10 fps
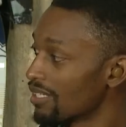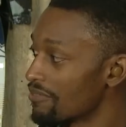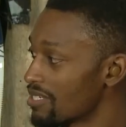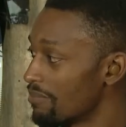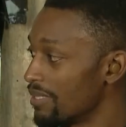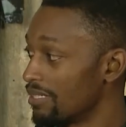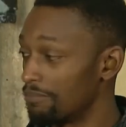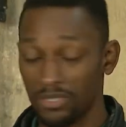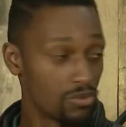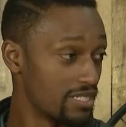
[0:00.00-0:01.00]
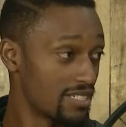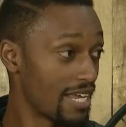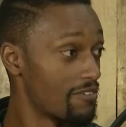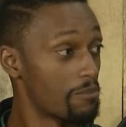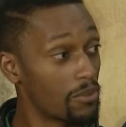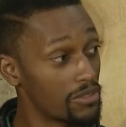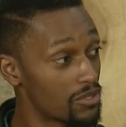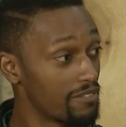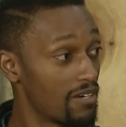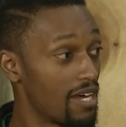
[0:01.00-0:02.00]
loves to be between seven point
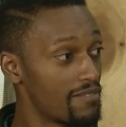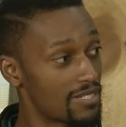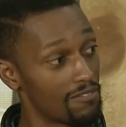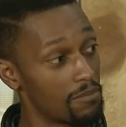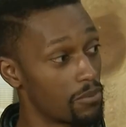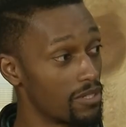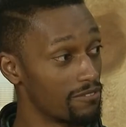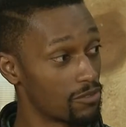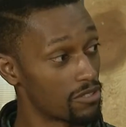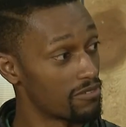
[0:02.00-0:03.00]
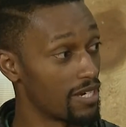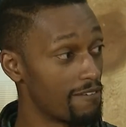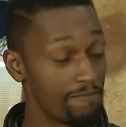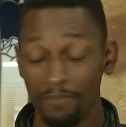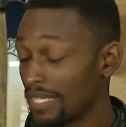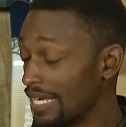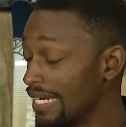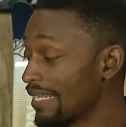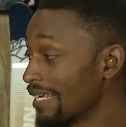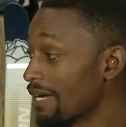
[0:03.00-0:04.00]
three five and seven point four five.
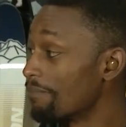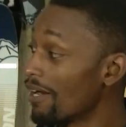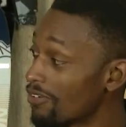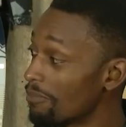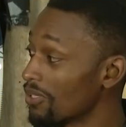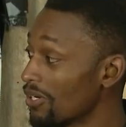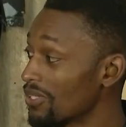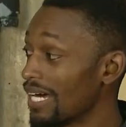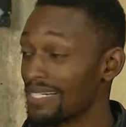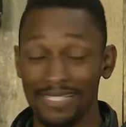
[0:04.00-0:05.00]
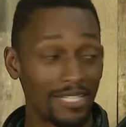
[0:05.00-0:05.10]
Anything above or below that is